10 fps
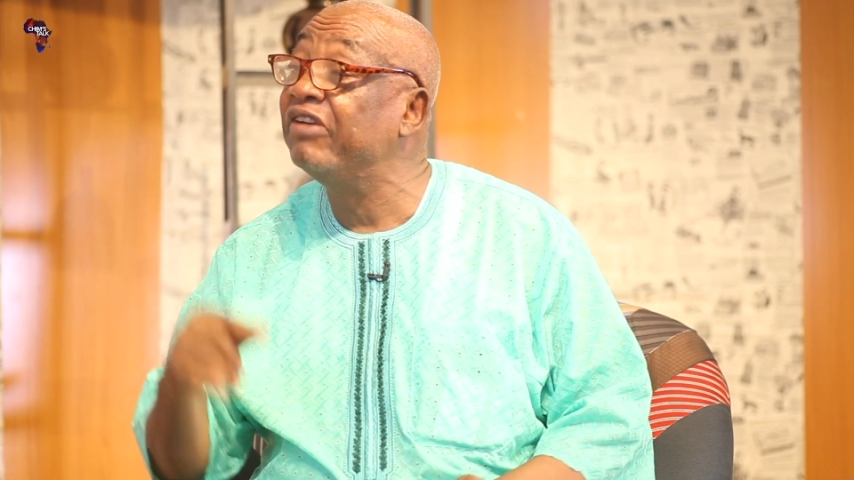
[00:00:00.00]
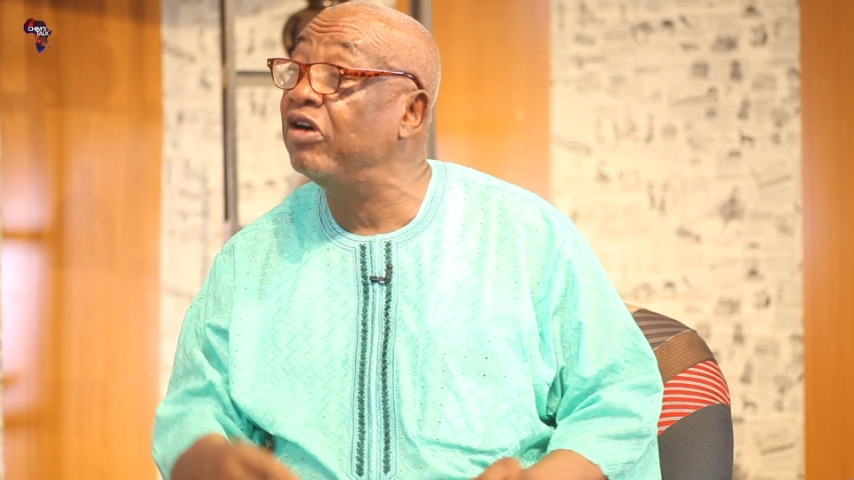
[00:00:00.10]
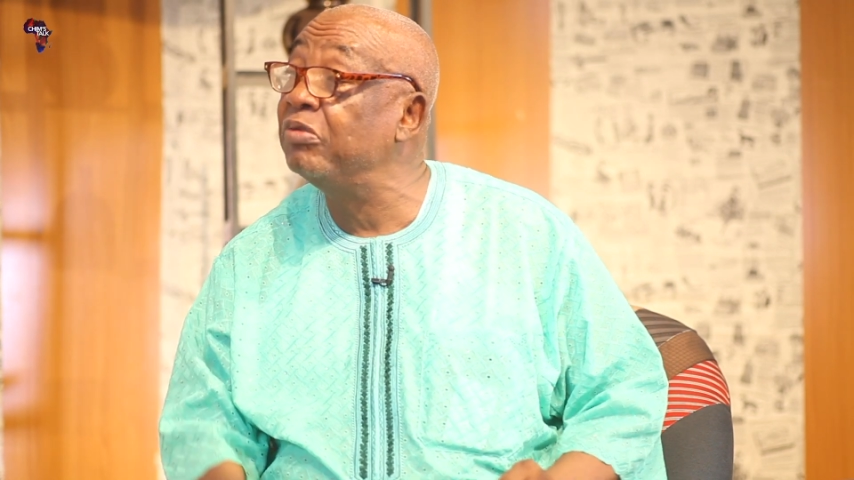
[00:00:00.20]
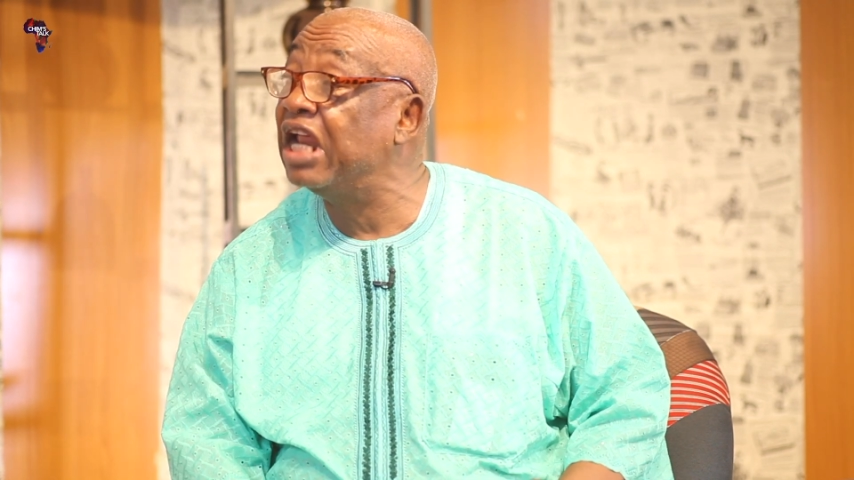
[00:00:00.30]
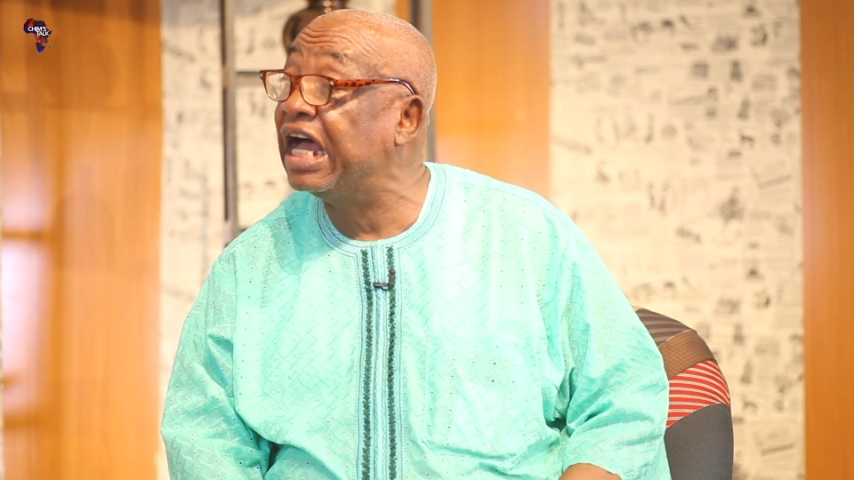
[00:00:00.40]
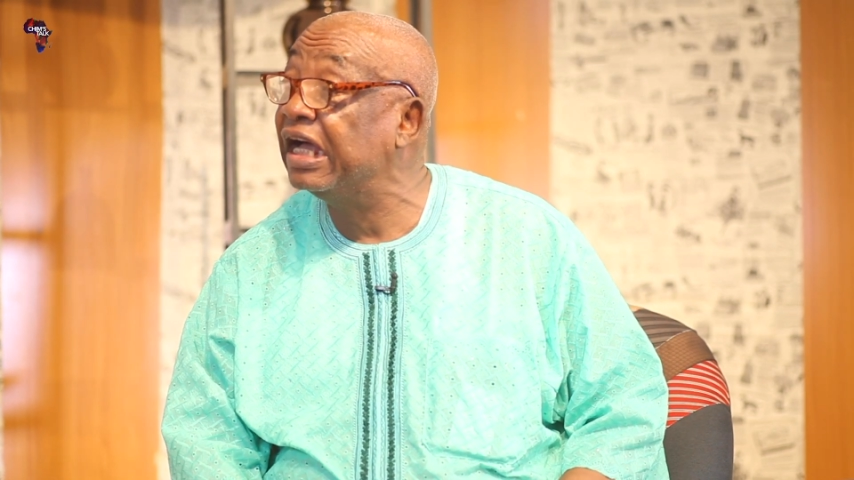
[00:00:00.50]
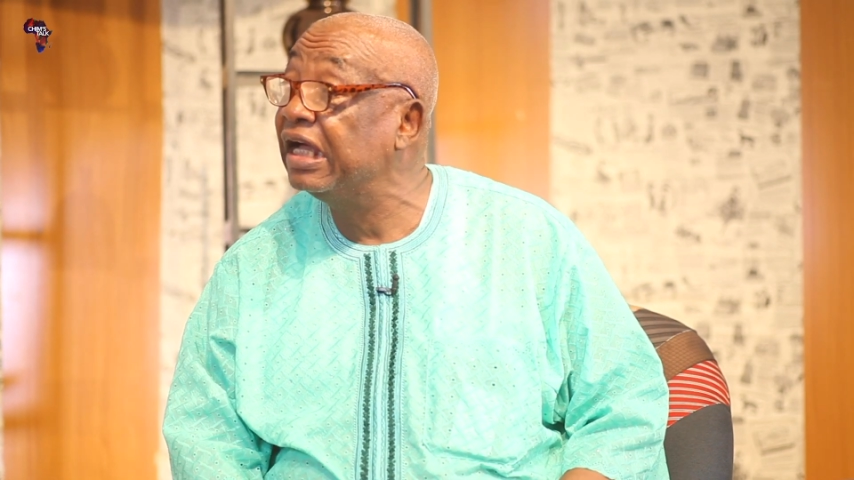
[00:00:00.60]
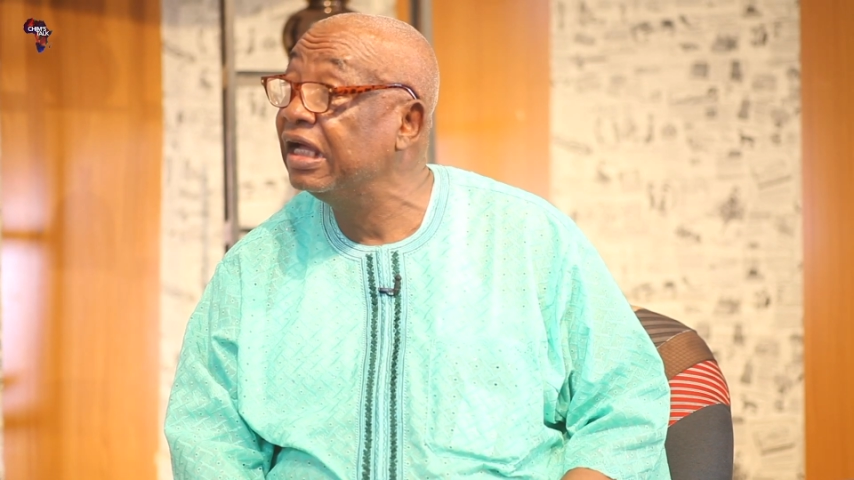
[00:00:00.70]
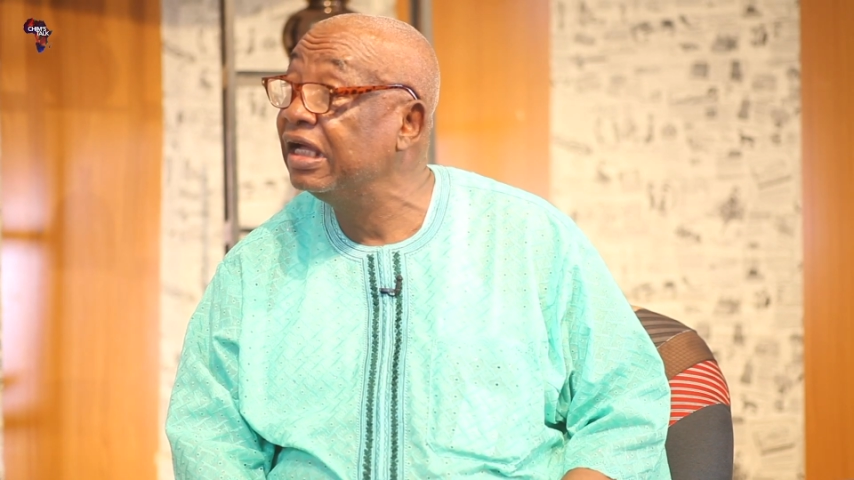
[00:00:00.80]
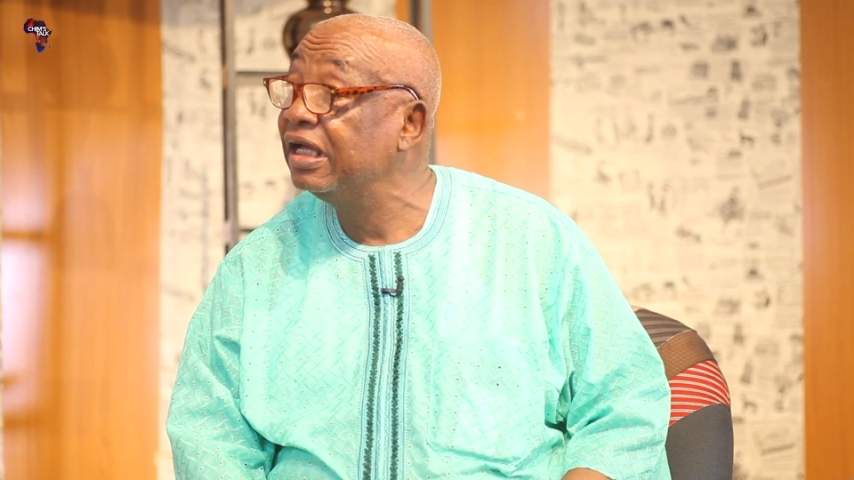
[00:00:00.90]
formula
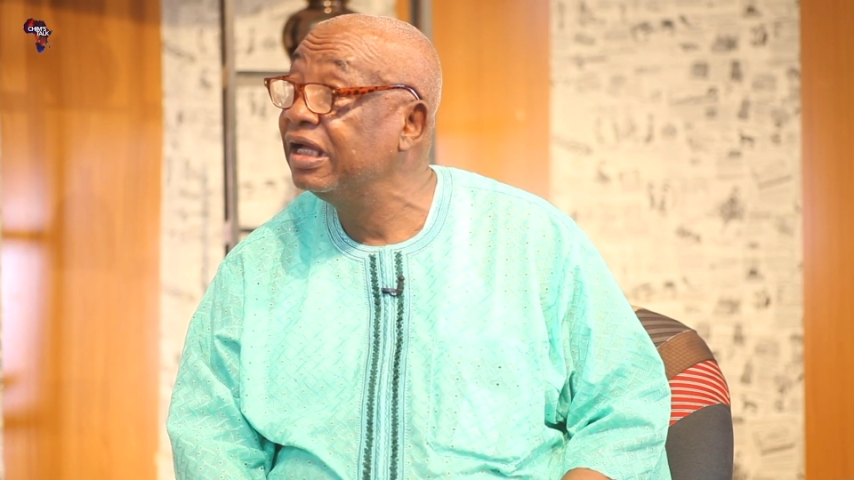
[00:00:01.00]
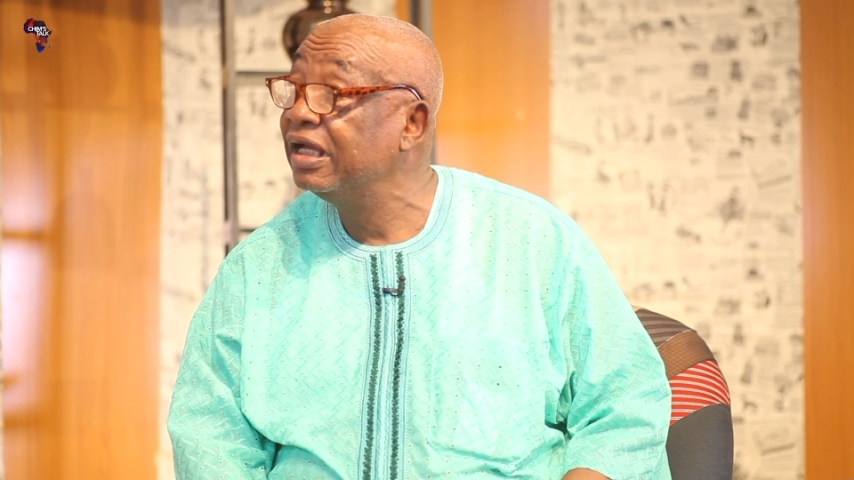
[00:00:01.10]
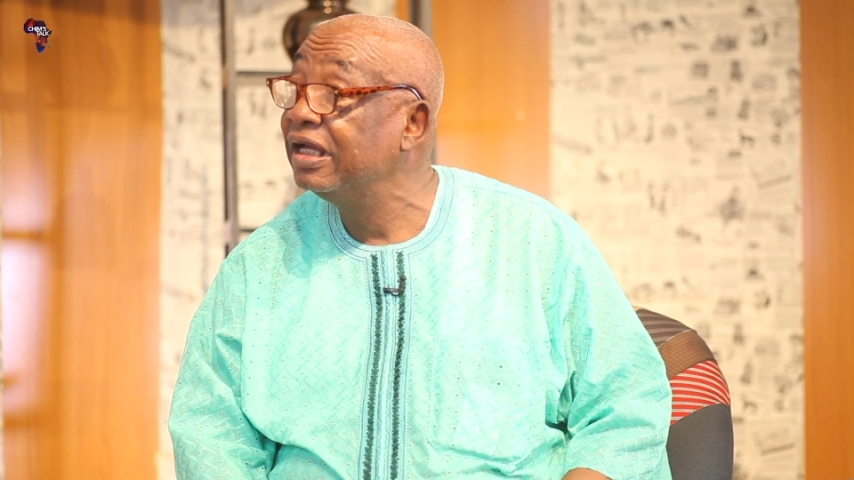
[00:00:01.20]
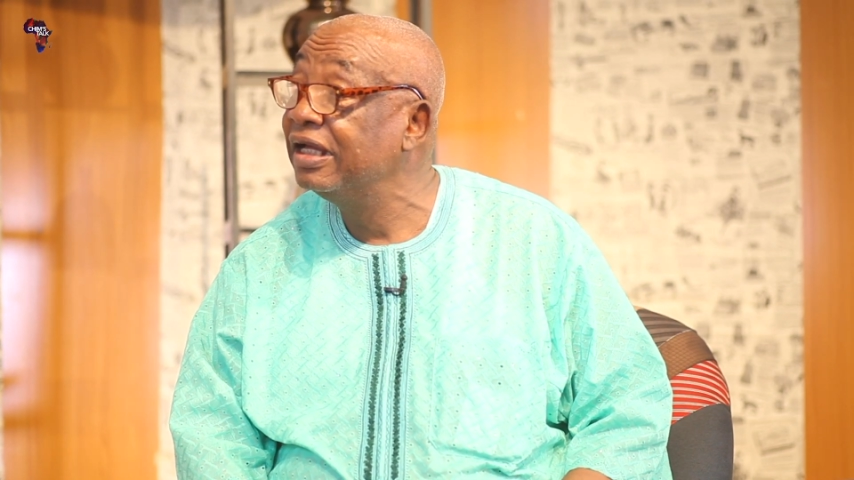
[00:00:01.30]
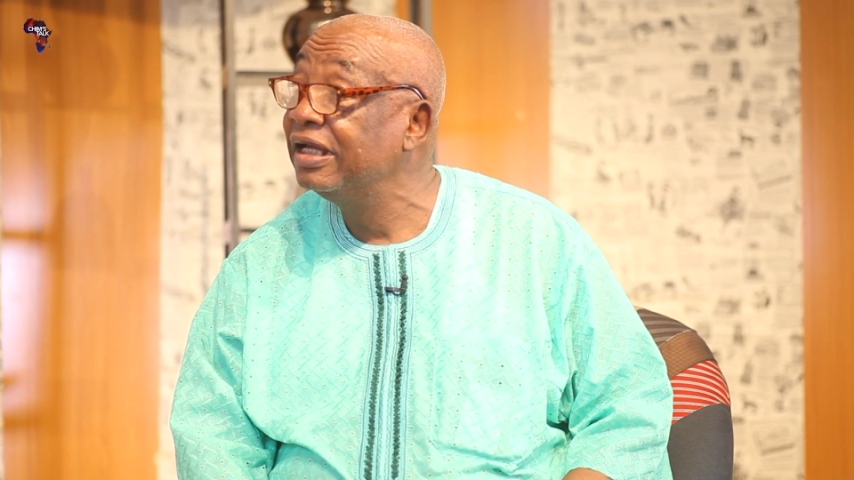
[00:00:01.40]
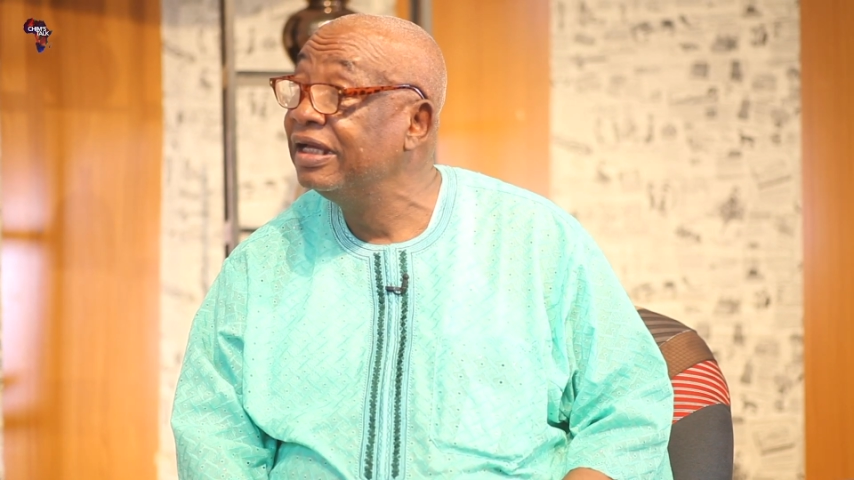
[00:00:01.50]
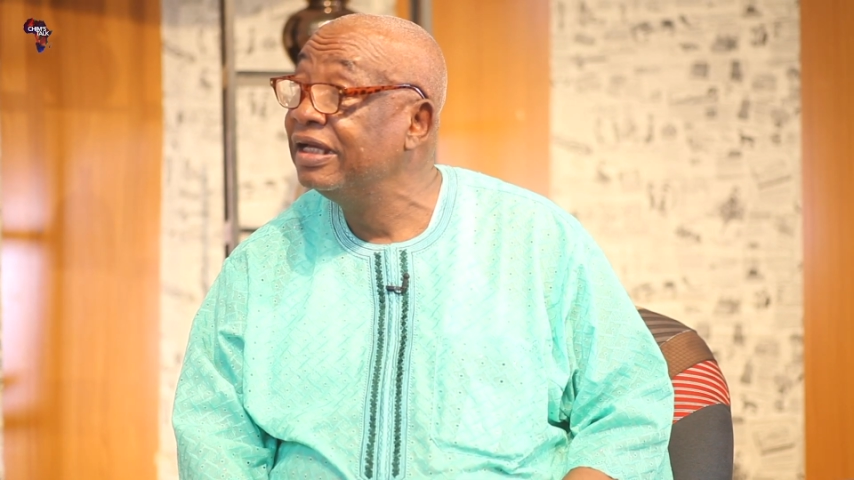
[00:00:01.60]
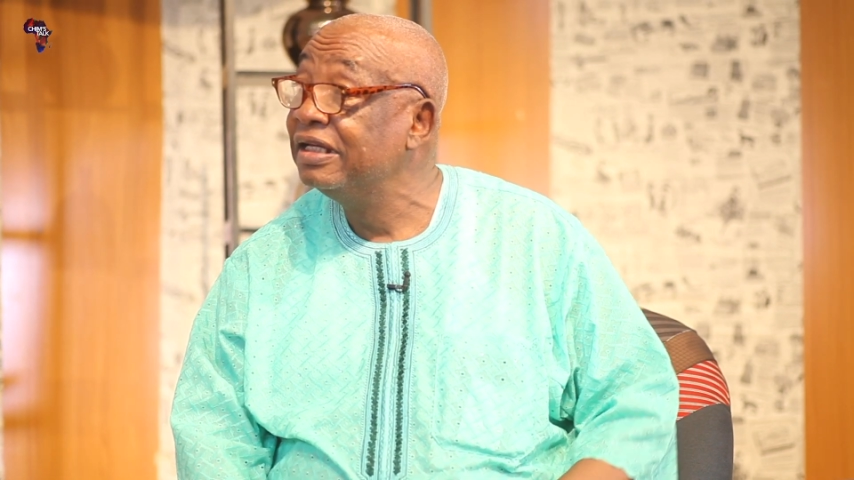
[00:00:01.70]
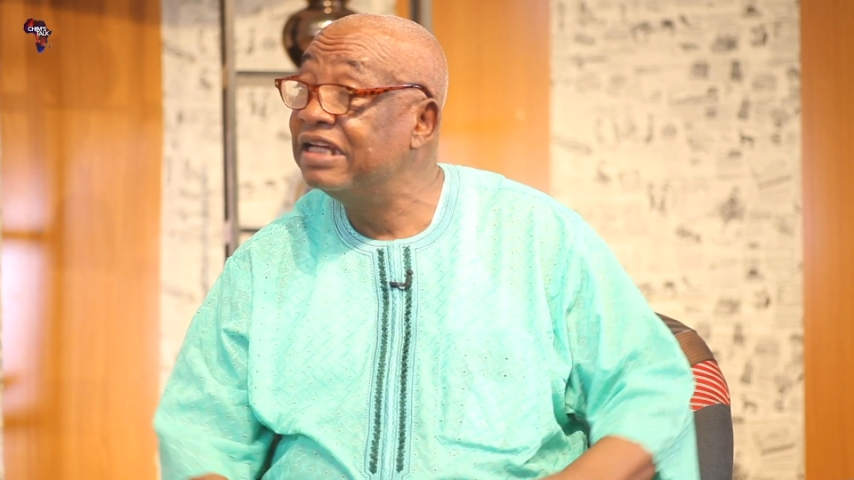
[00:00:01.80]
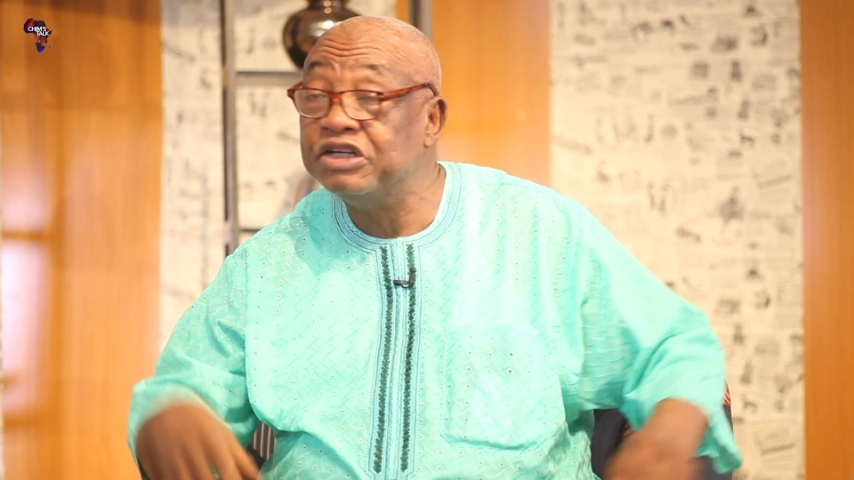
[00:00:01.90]

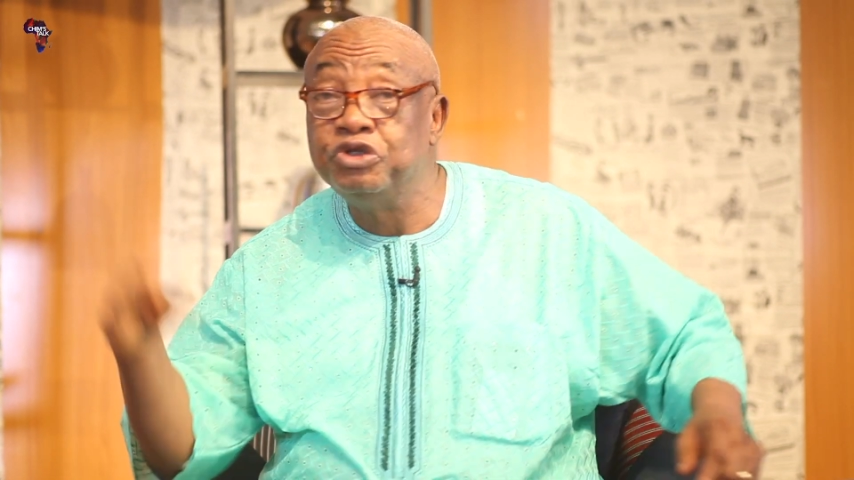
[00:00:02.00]
that